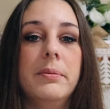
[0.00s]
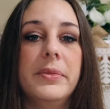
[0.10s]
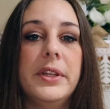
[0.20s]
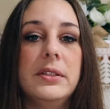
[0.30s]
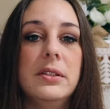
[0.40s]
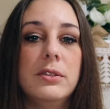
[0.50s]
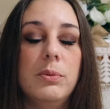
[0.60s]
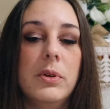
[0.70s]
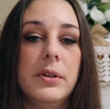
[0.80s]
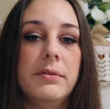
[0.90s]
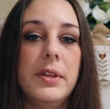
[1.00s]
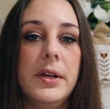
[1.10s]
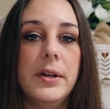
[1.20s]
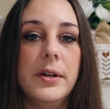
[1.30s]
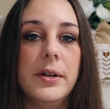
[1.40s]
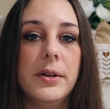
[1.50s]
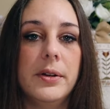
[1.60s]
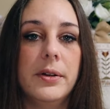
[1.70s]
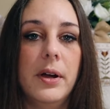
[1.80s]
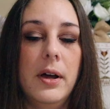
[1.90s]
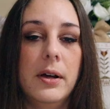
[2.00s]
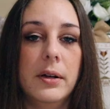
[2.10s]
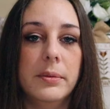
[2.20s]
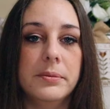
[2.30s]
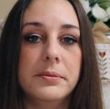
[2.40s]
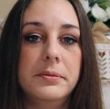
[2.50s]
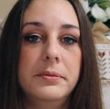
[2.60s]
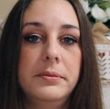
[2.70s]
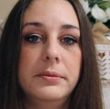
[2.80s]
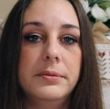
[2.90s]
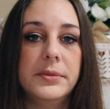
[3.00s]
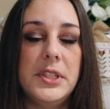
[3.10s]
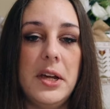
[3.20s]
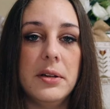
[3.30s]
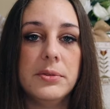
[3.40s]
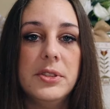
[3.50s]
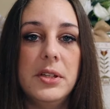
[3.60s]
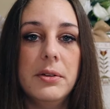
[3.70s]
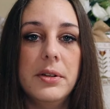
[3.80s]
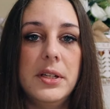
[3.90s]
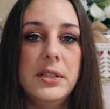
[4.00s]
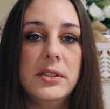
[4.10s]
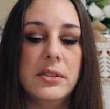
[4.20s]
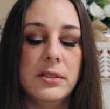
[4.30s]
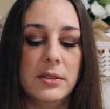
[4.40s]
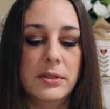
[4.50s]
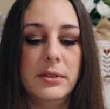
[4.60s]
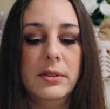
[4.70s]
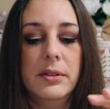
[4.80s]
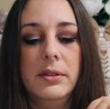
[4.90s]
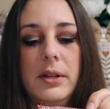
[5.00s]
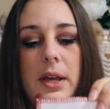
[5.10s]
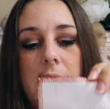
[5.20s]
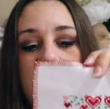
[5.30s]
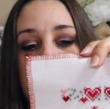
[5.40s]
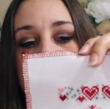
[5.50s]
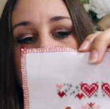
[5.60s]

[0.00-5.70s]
This is one of their town series, and